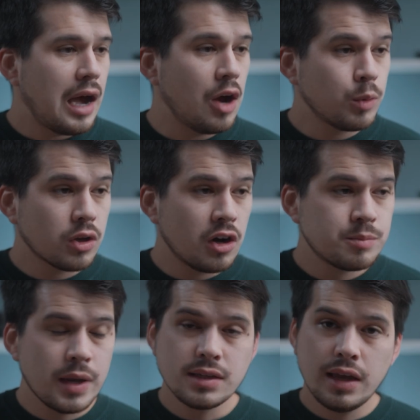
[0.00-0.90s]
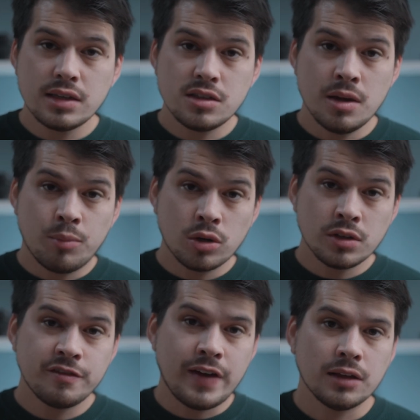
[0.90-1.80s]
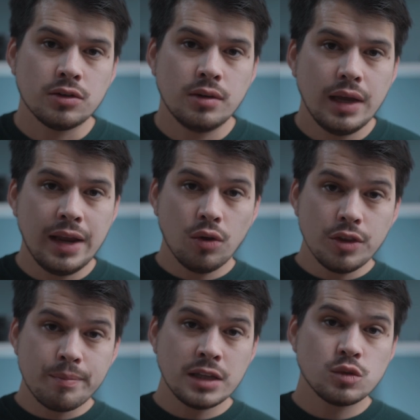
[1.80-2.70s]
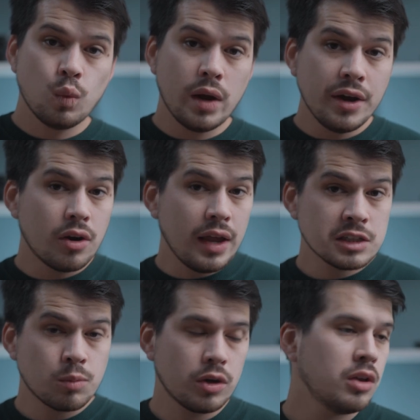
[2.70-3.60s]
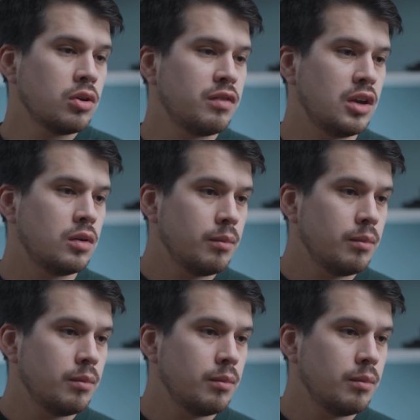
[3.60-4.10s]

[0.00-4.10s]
Output color space is the important factor. It all depends where you're exporting your video.